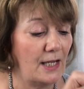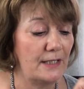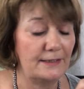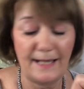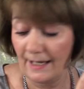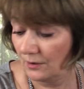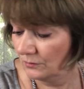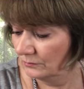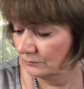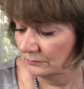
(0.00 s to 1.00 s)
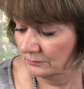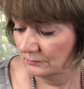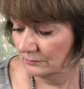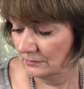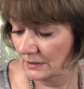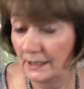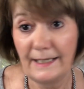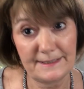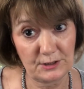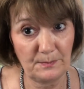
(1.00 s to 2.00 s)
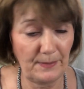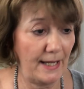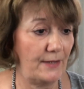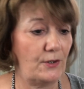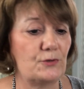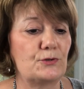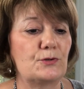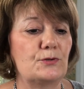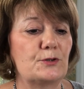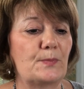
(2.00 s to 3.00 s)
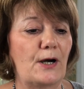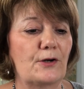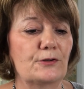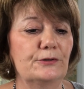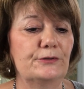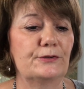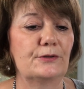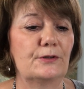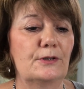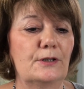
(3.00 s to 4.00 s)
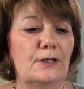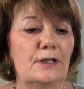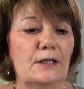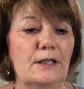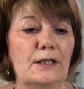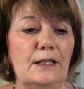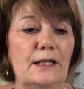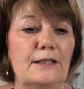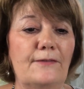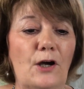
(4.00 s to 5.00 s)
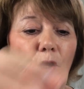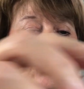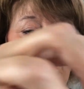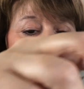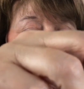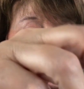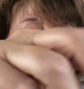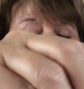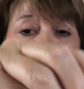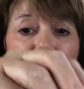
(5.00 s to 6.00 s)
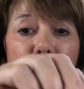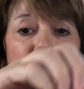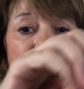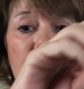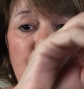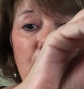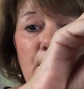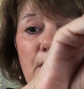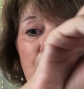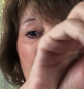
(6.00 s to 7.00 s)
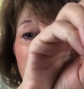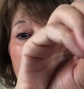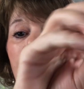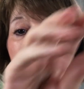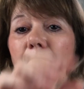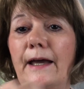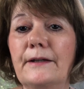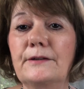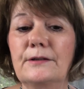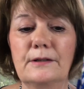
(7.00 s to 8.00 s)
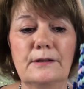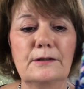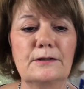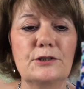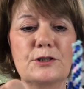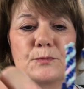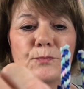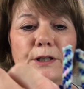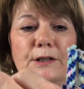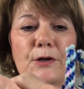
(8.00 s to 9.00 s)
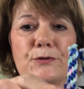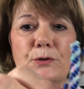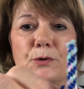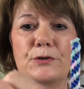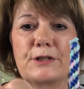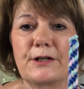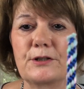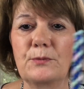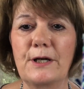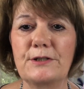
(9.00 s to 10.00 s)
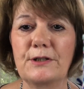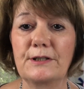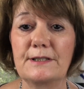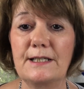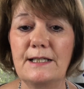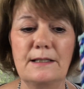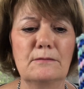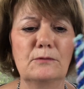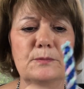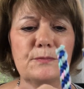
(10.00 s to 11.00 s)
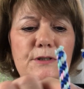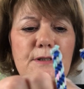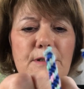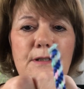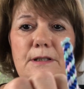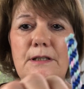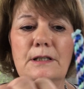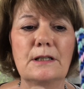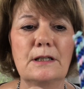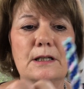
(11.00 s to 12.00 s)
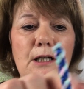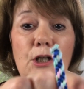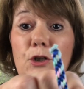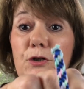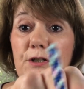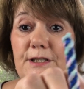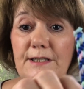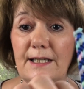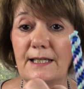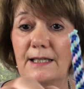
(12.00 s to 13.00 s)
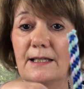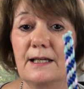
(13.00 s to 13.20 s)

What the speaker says: Now, let's compare those two spirals. And if I hold them together like that, just bring those chords out of the way so you can see, whoops, you can see